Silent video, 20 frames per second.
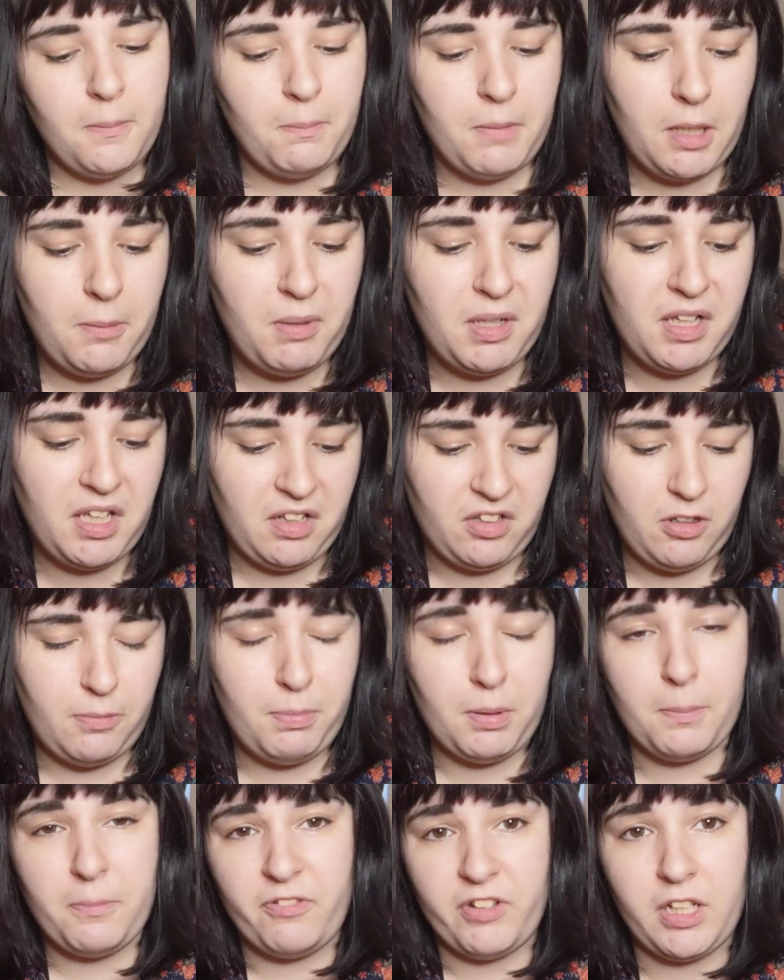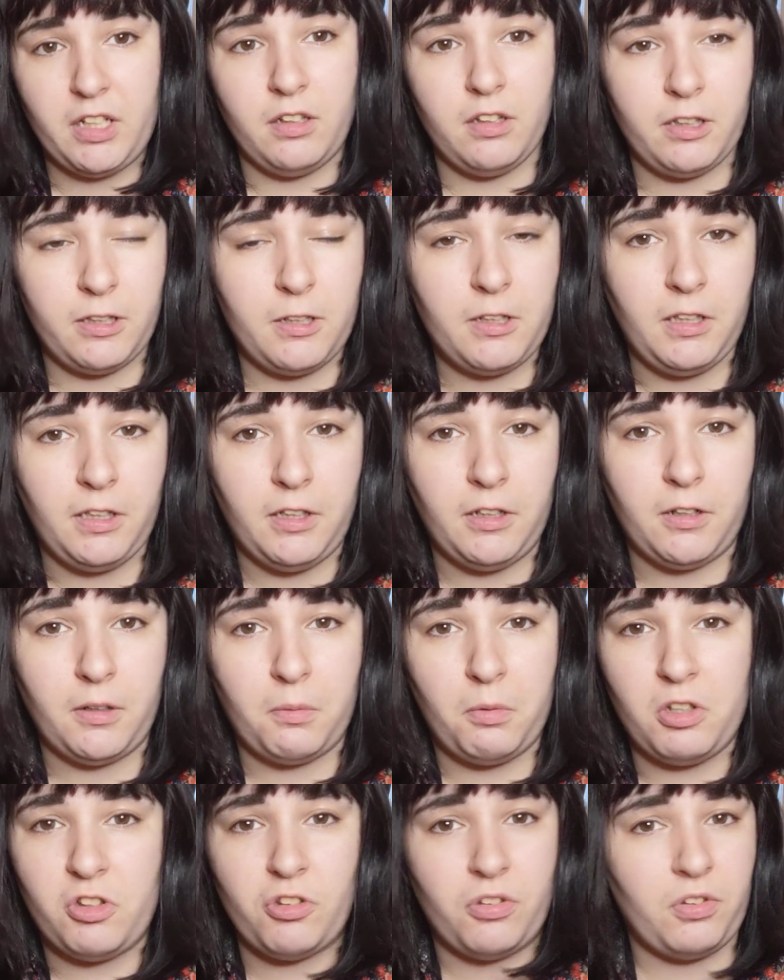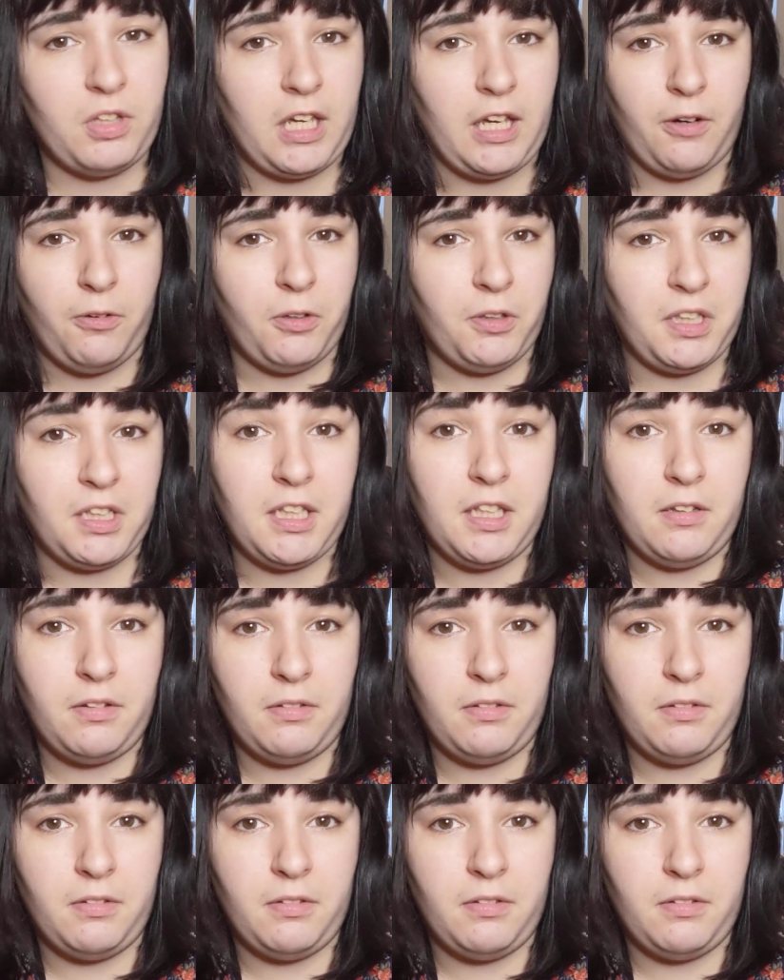maybe they did put vanilla in here. We just can't really